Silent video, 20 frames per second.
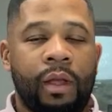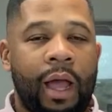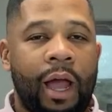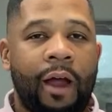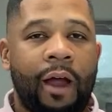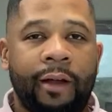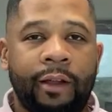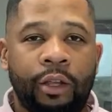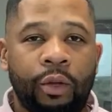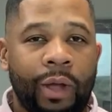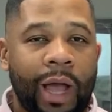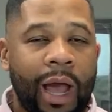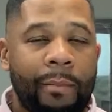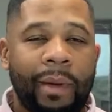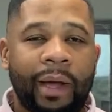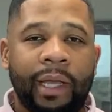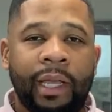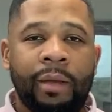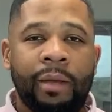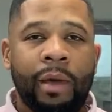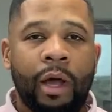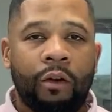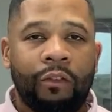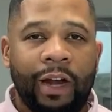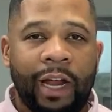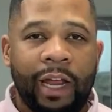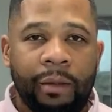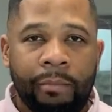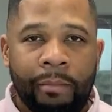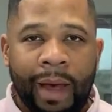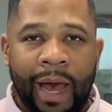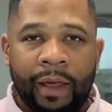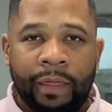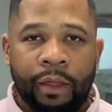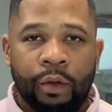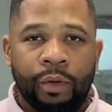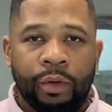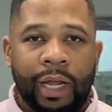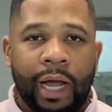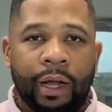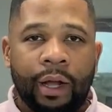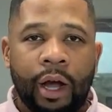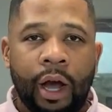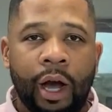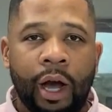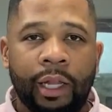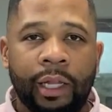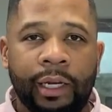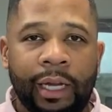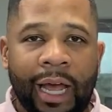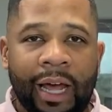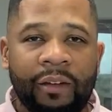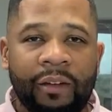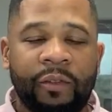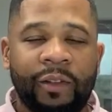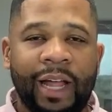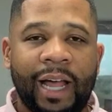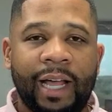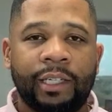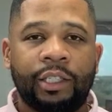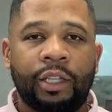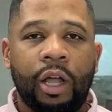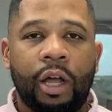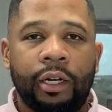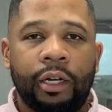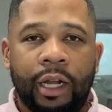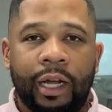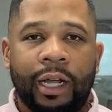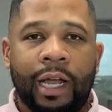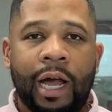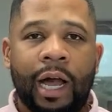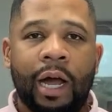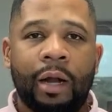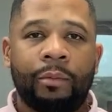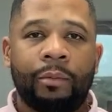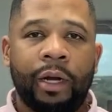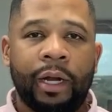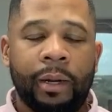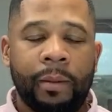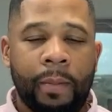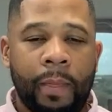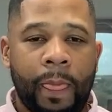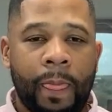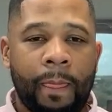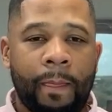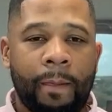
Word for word: All right, you got my email, right? Matthew.garland at flagstar.com, right?